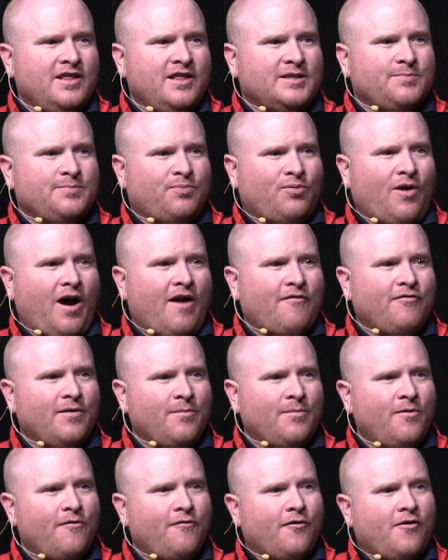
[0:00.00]
that's
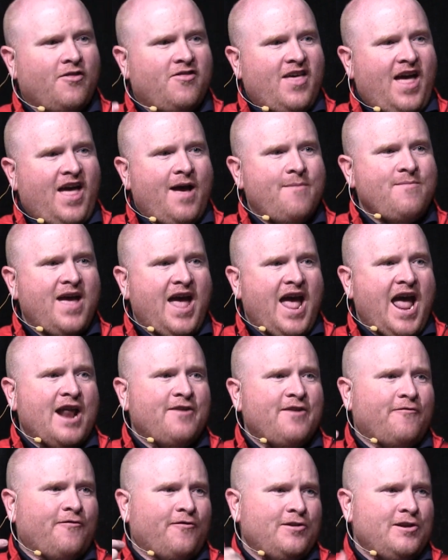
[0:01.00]
profitable for them
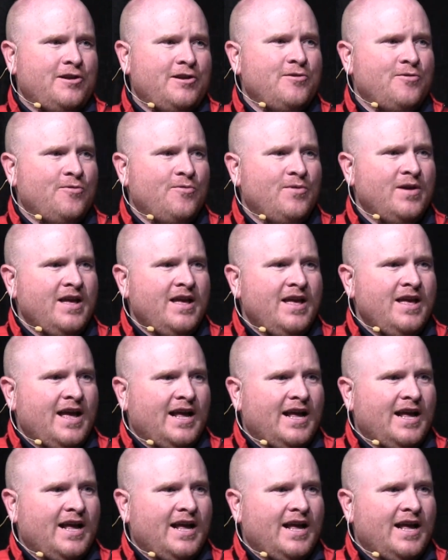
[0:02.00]
and for you.